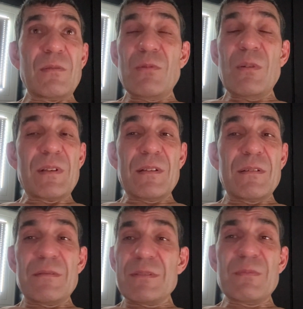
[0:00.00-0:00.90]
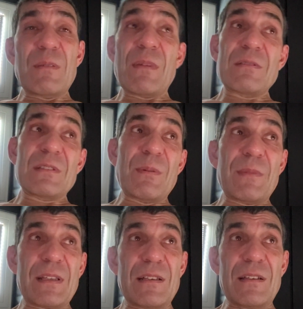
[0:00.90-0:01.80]
it was mostly
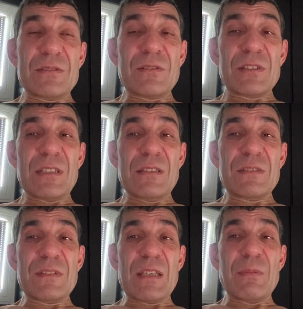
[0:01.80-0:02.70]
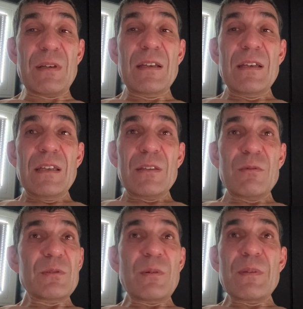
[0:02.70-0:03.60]
women in the class, not exclusively, but there
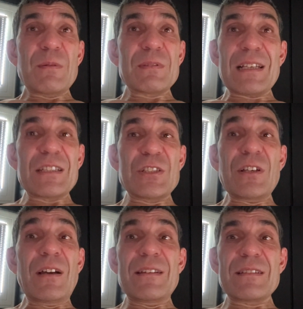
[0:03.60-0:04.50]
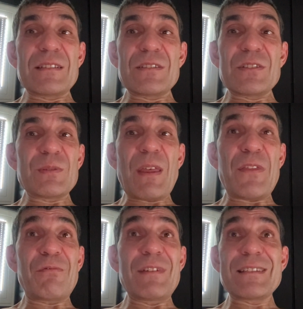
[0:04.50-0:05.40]
was a woman that was like a giant, and she was about
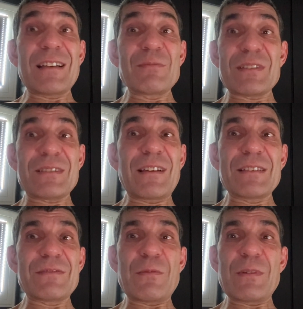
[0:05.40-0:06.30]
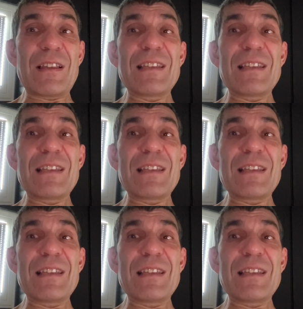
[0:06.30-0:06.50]
3 times the size of her.